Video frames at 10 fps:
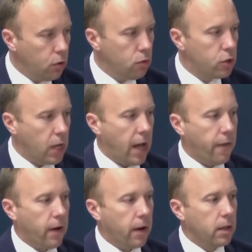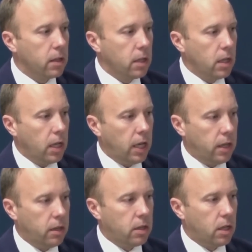huge error
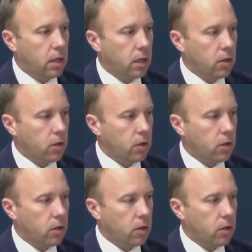in the